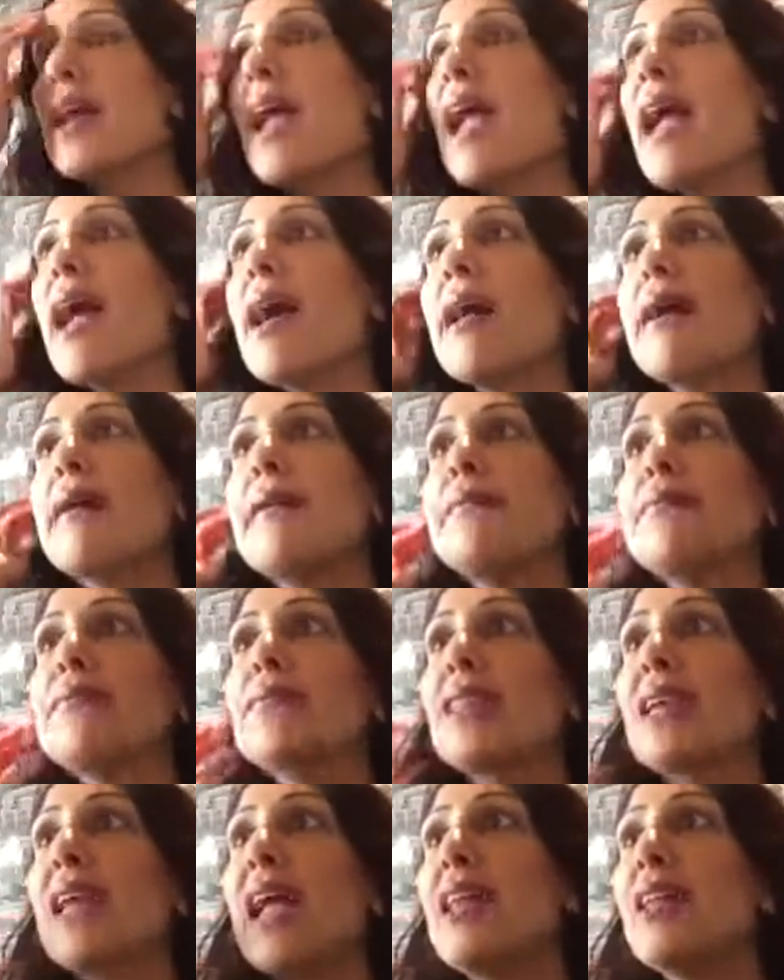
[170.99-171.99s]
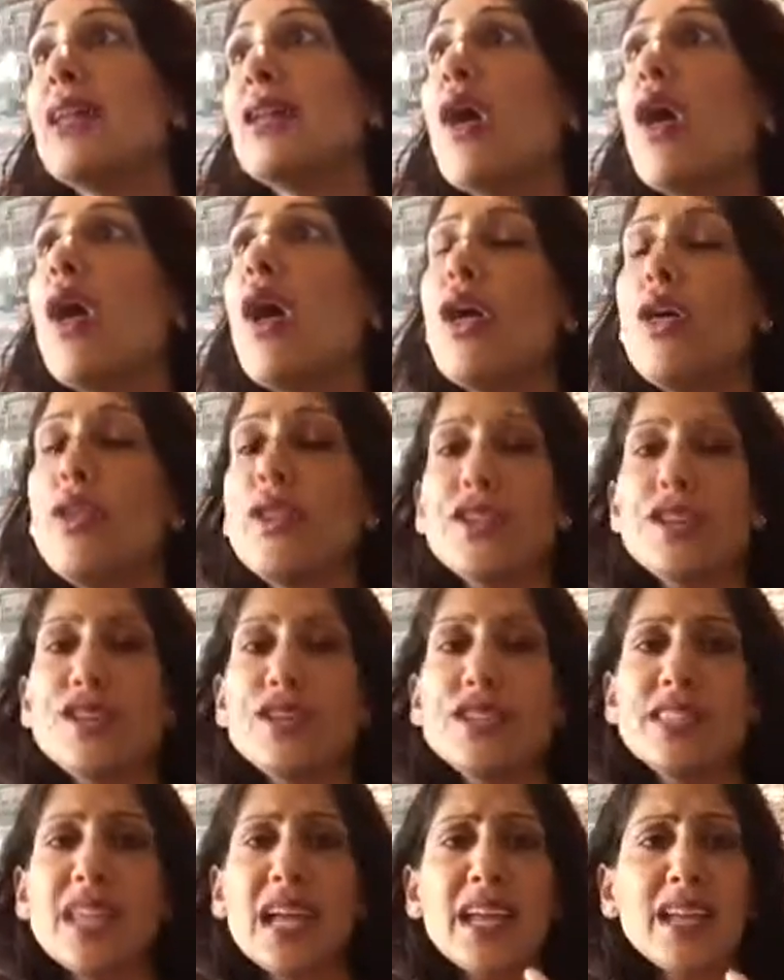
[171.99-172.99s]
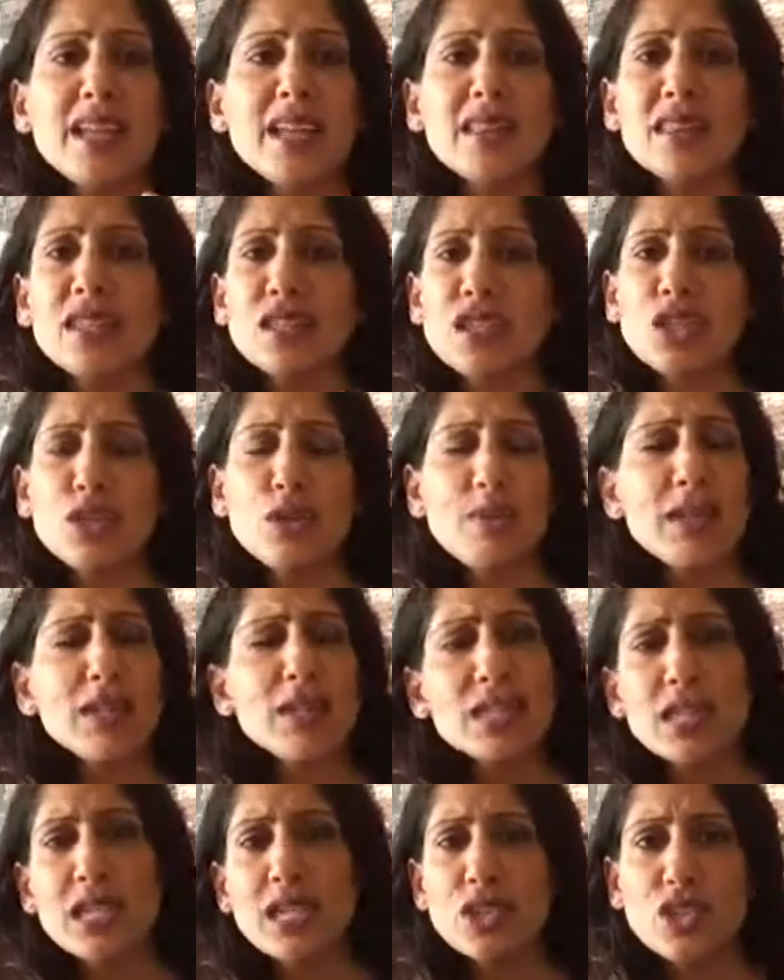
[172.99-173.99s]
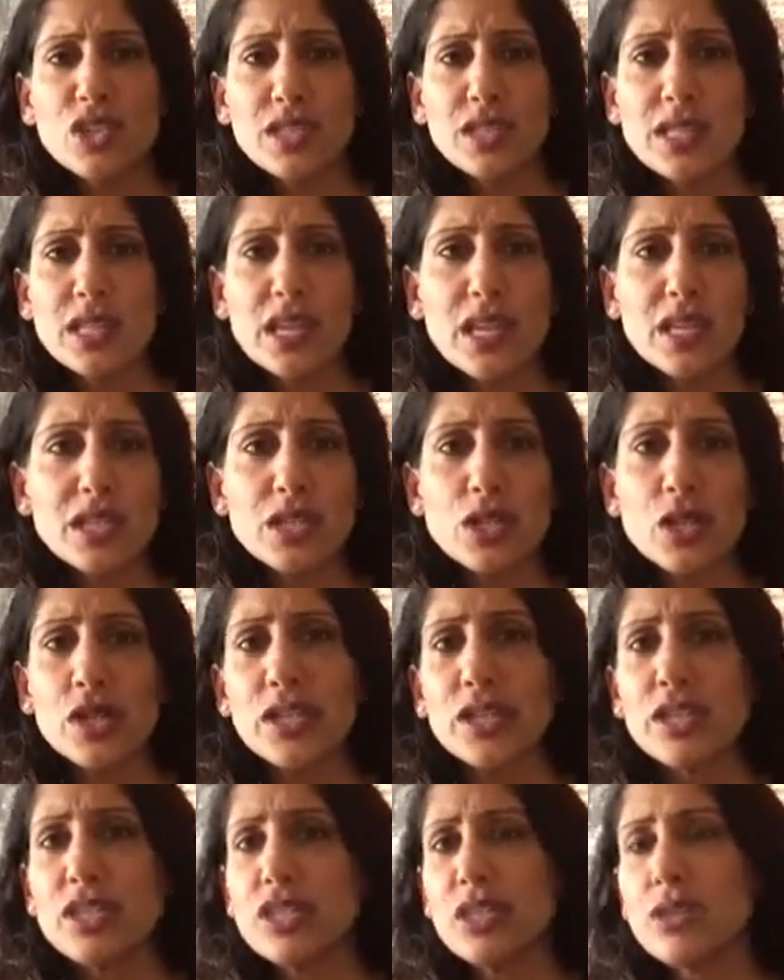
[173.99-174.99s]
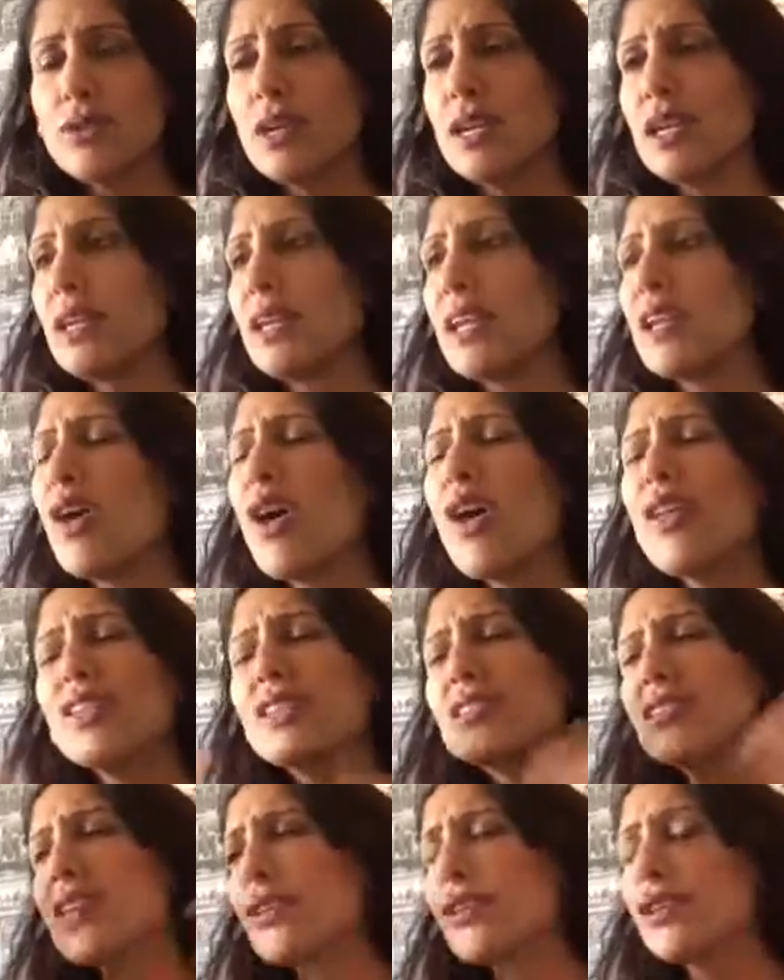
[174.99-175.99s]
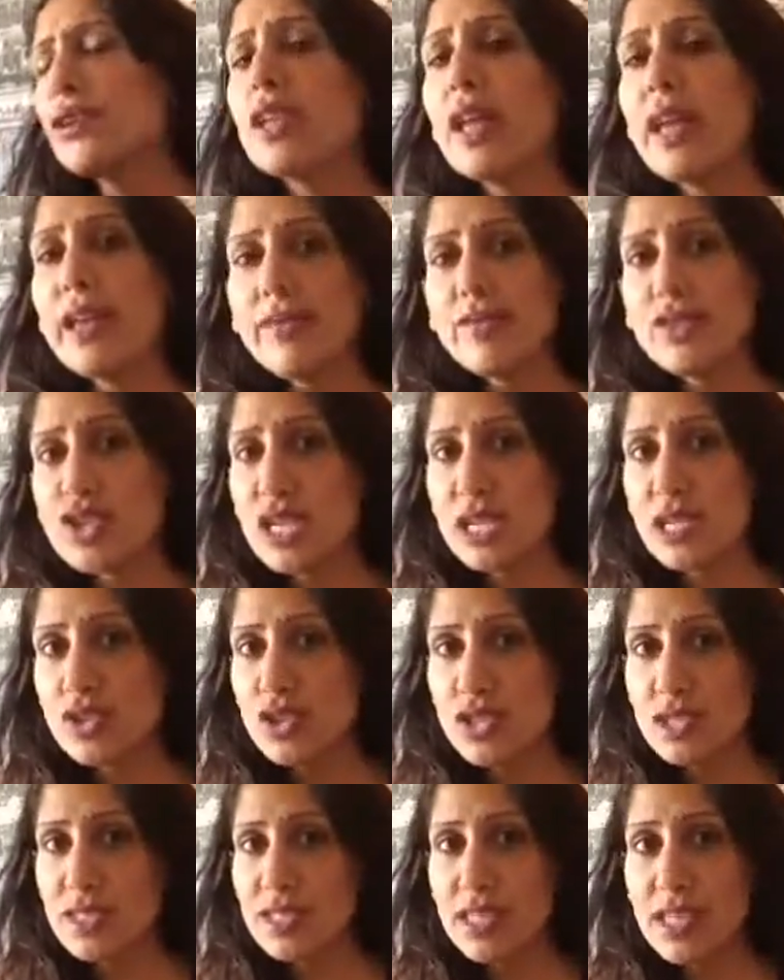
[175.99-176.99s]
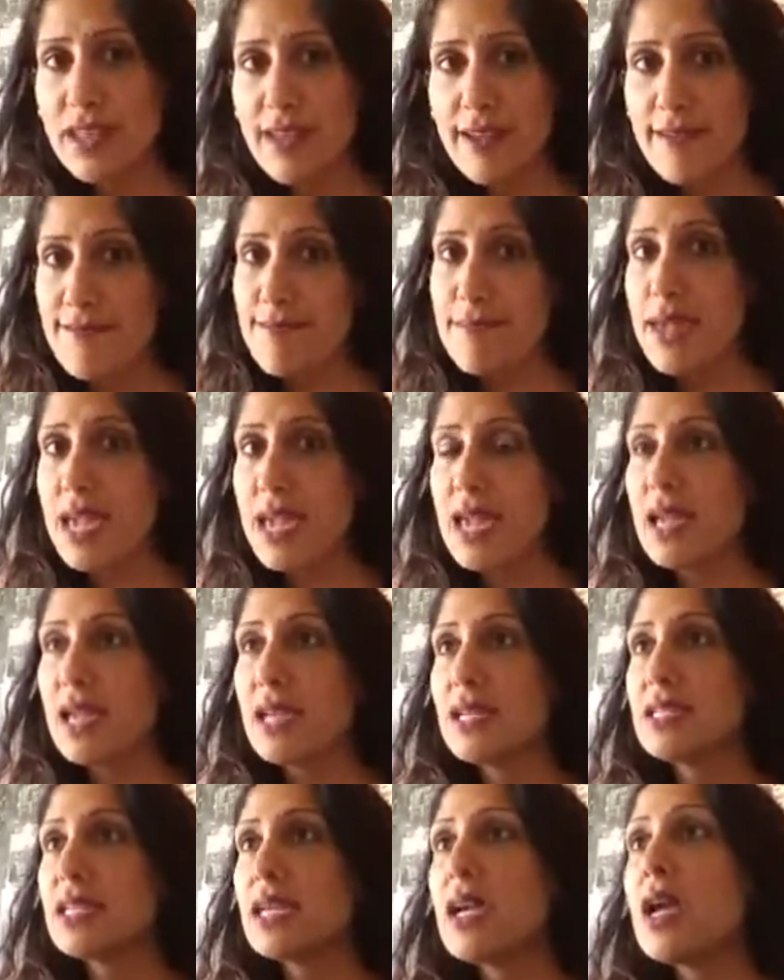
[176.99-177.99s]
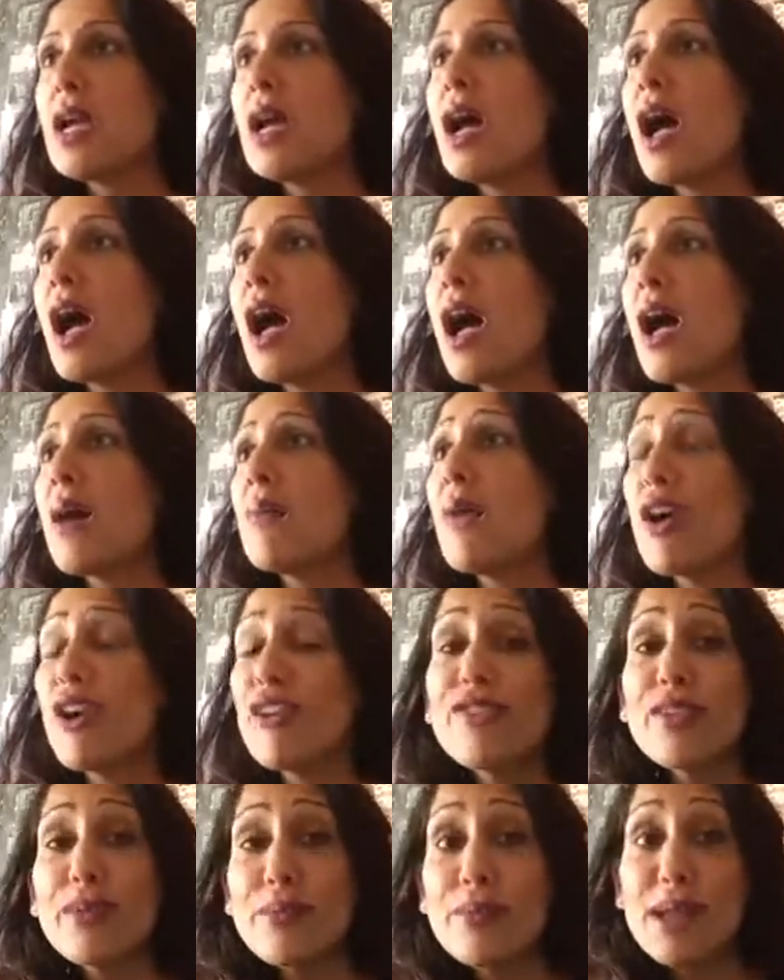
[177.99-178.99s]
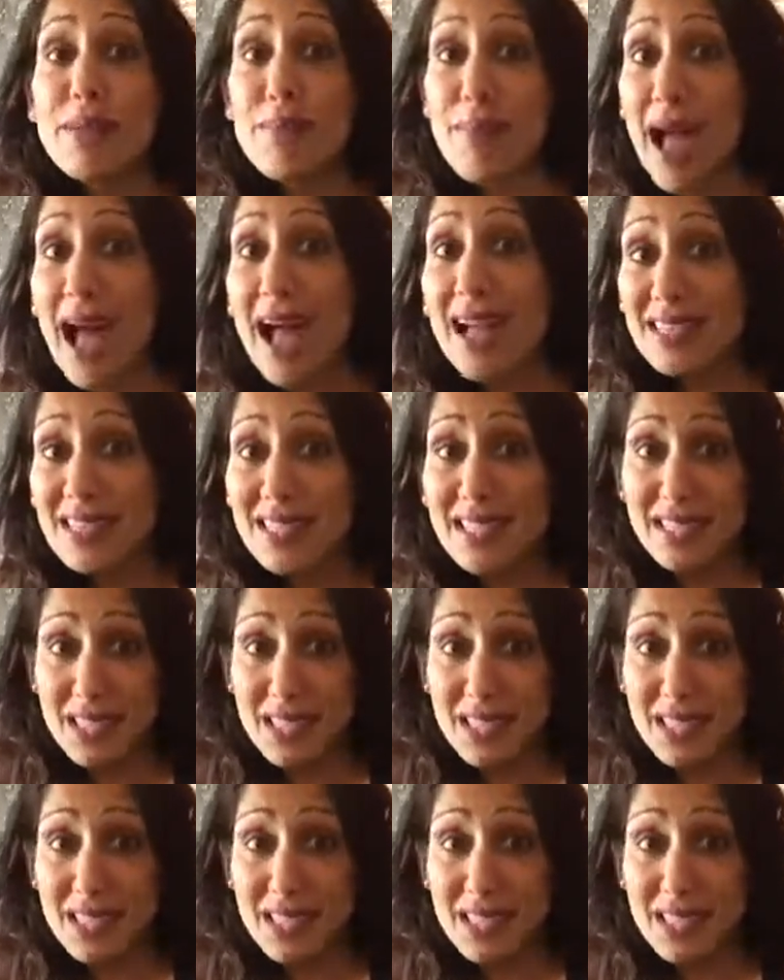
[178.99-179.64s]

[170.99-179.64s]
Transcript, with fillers: Um, and all the second, the two meditations that I started doing and all these other life changes that I've made um, are from my past